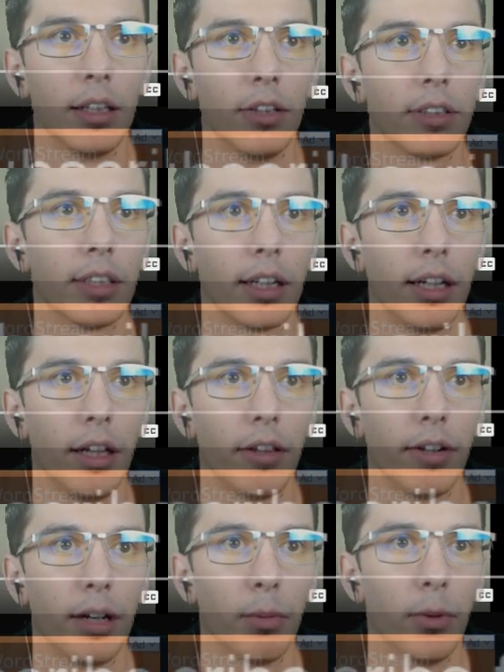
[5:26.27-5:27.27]
looks like an
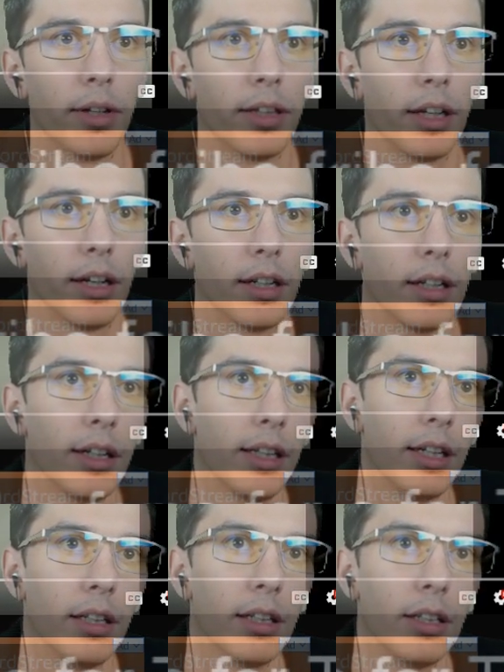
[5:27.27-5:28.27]
Ethernet port there, and
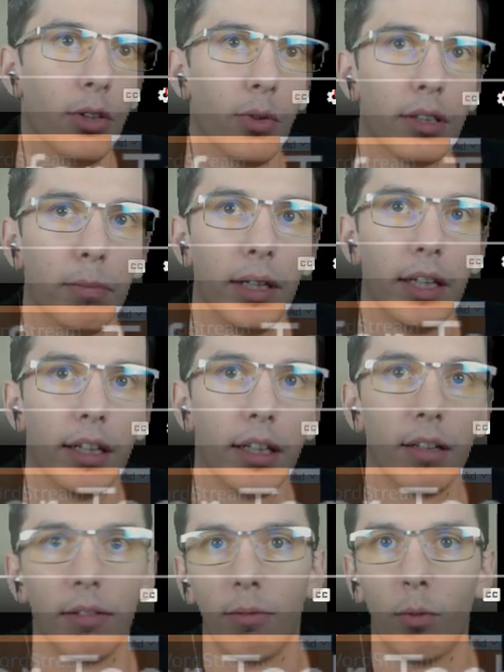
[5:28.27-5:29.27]
then USB, and
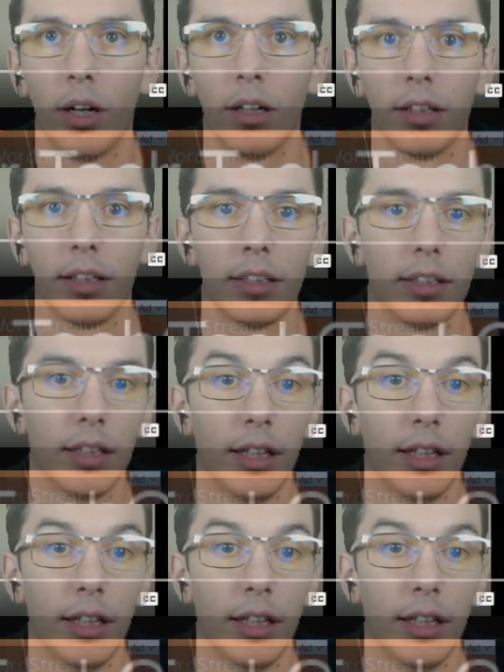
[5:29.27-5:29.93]
then wireless.